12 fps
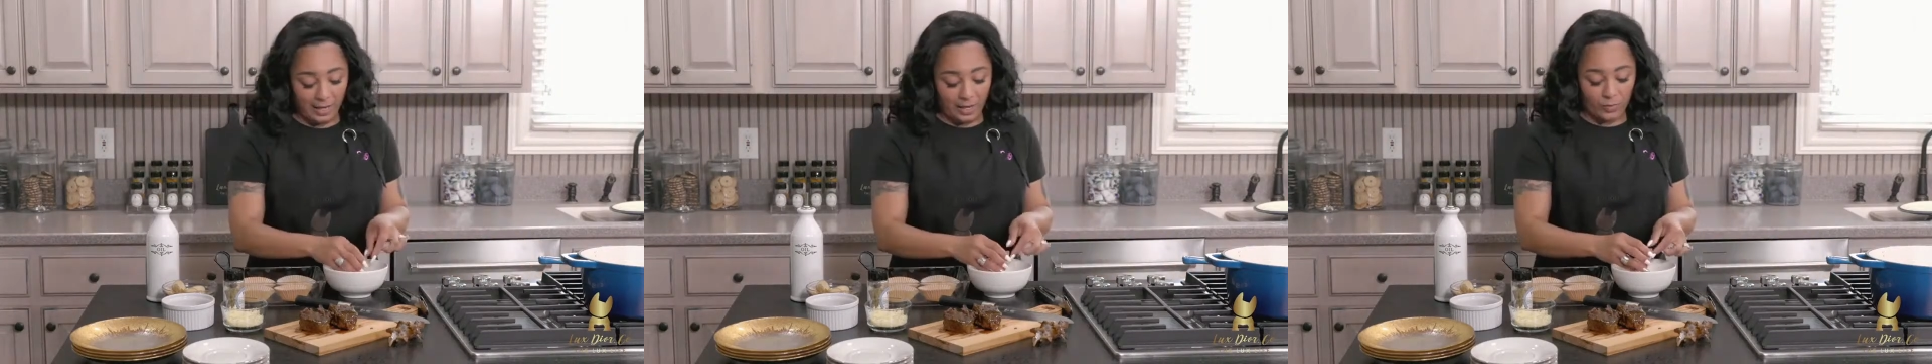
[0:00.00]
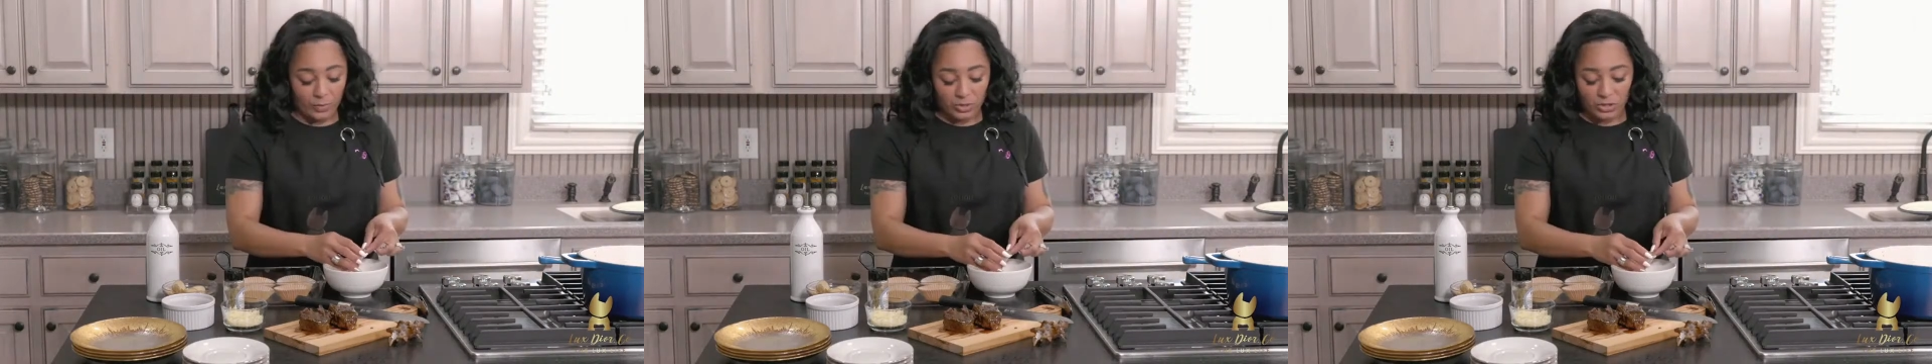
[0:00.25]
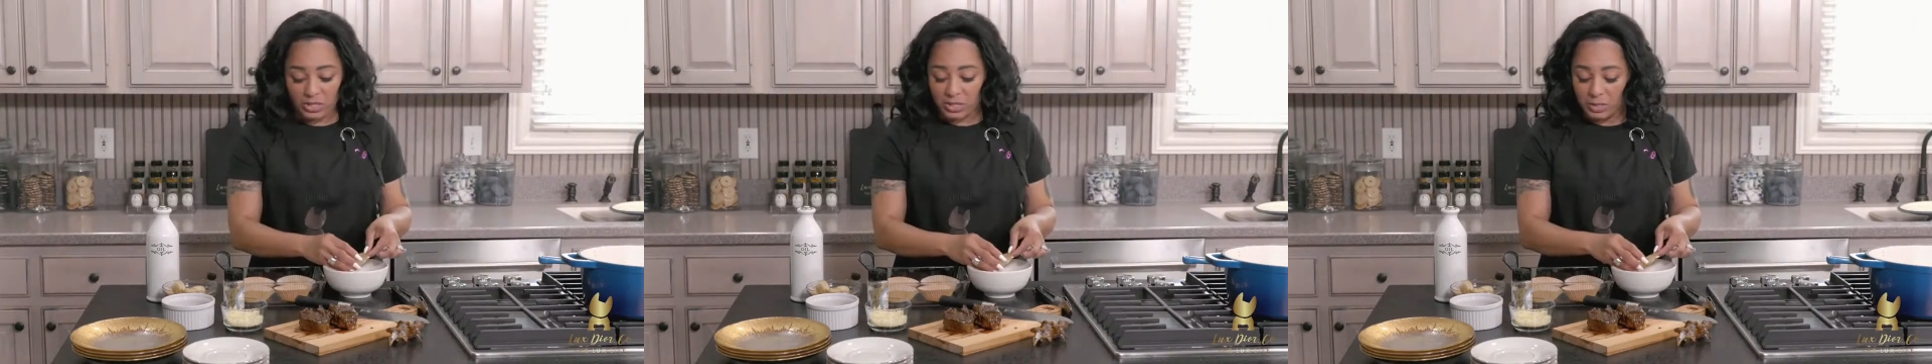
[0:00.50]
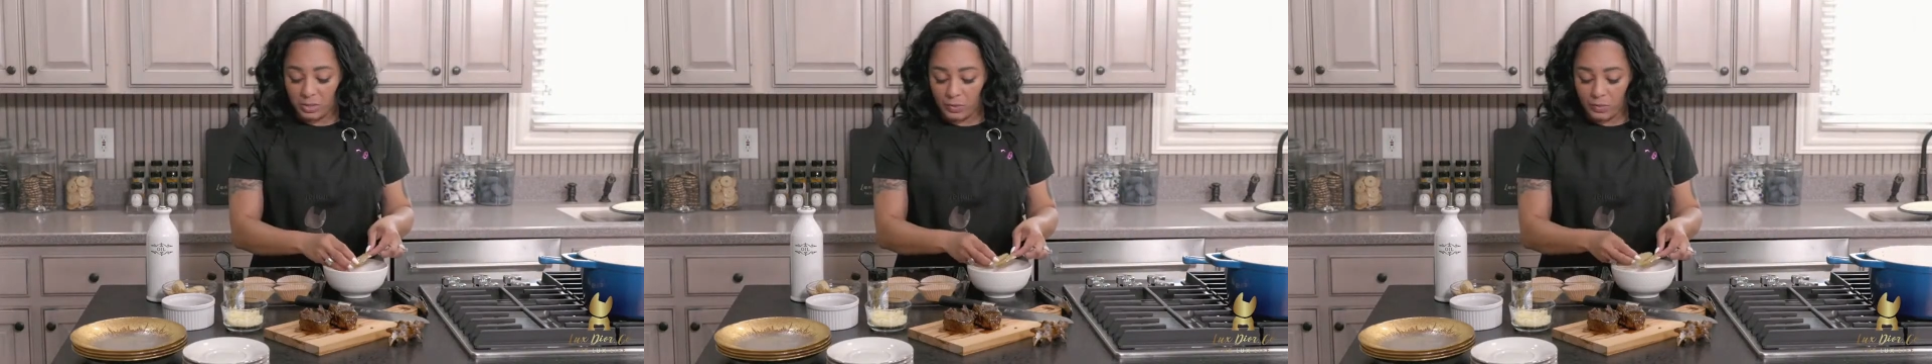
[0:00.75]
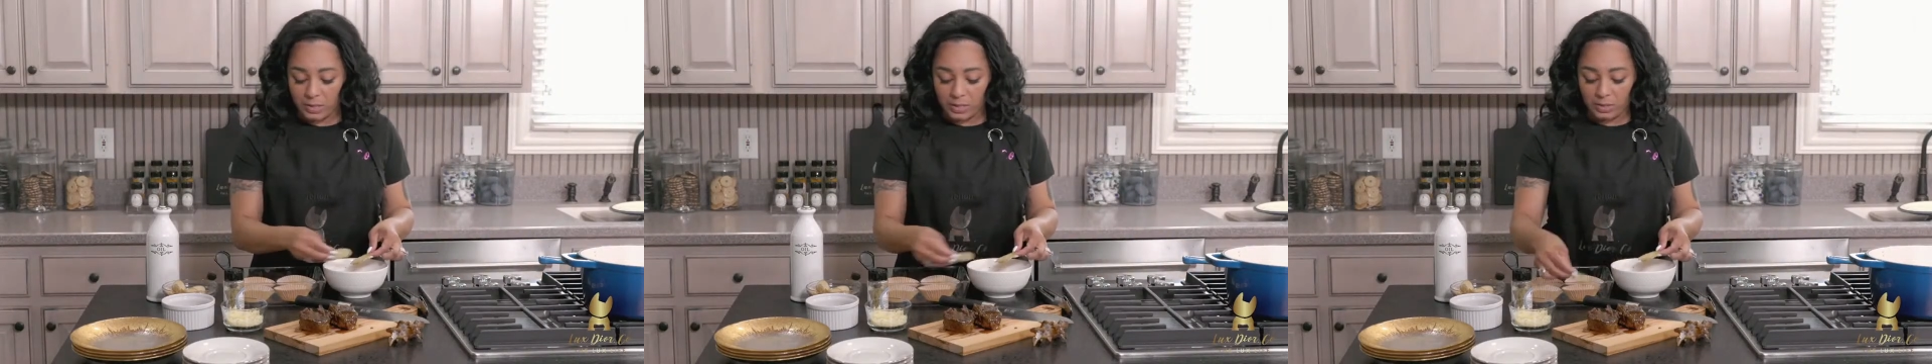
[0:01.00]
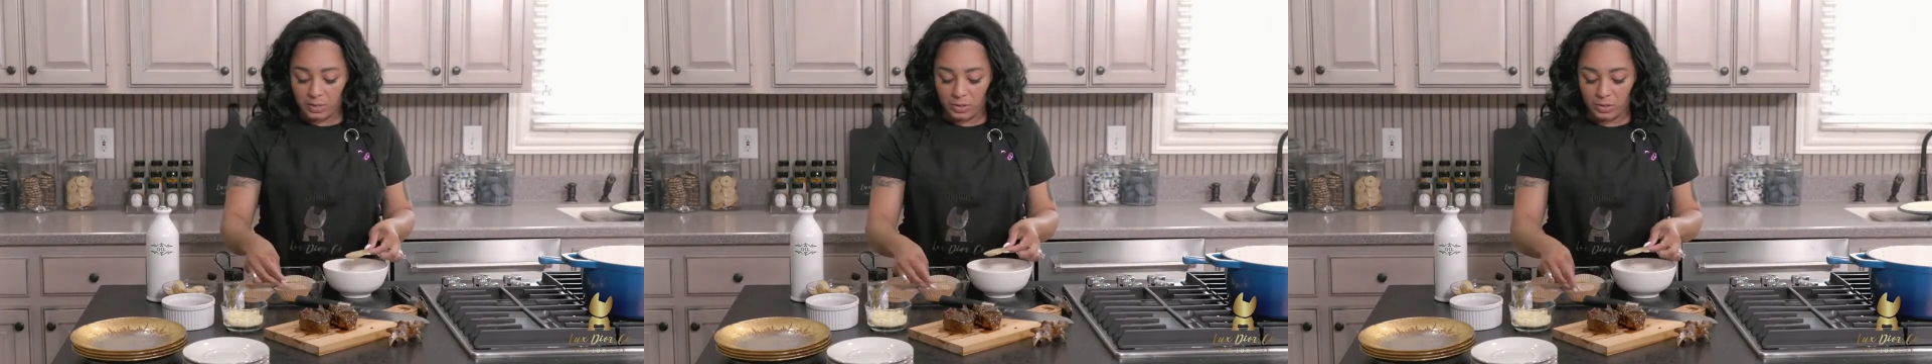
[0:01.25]
And we're just
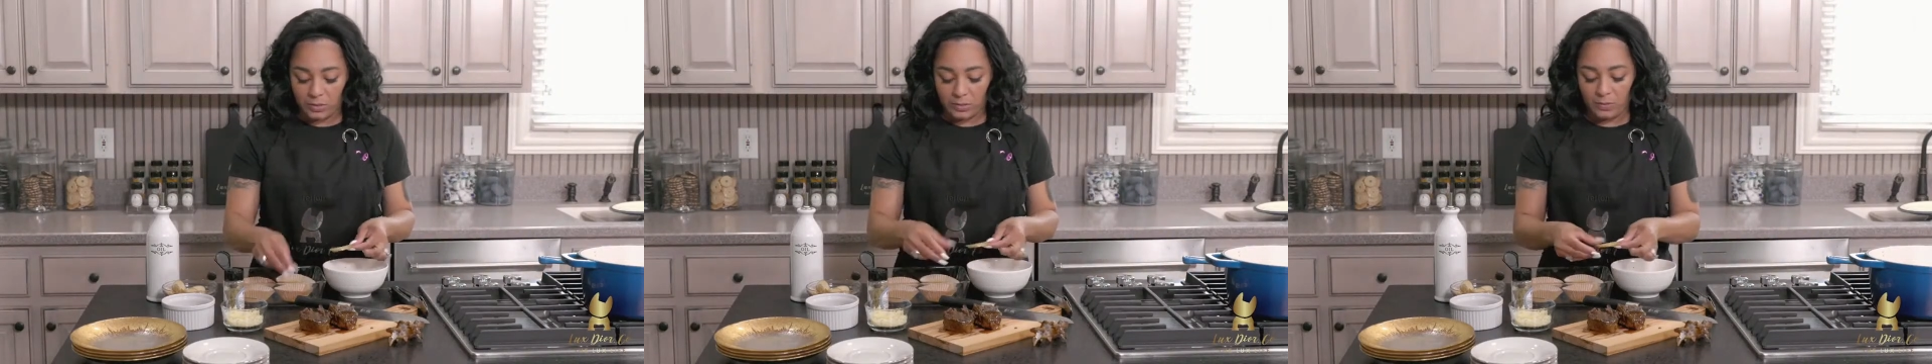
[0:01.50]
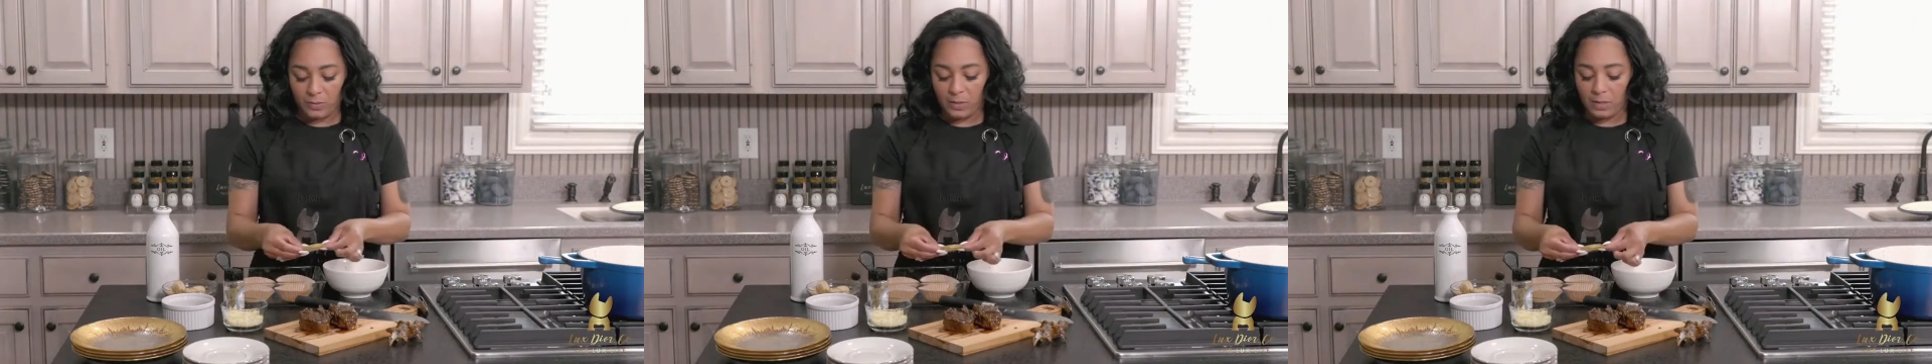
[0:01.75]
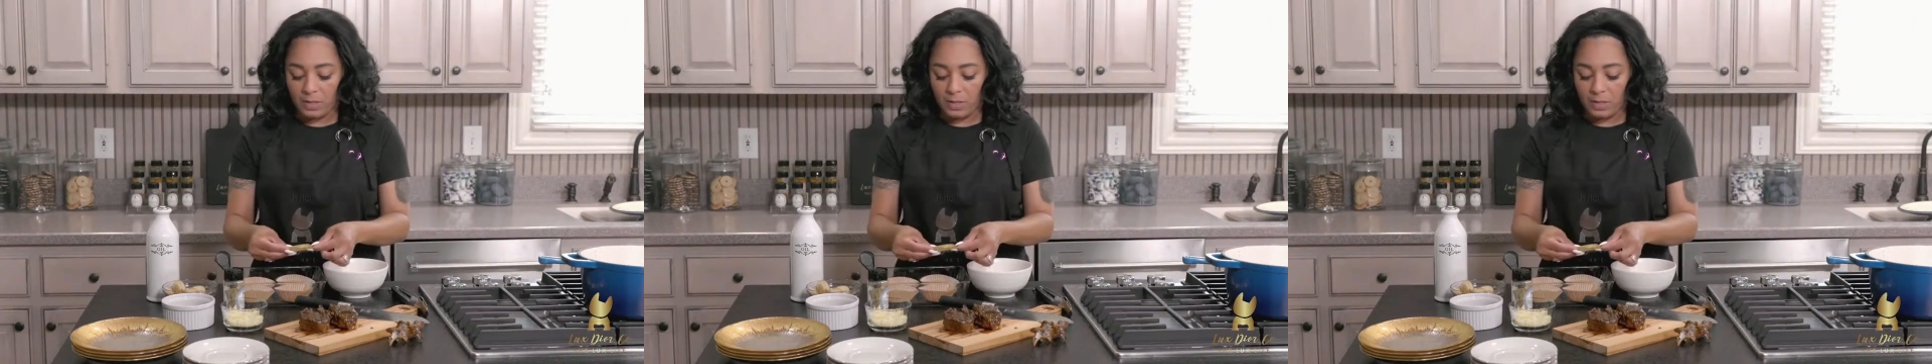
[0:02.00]
going to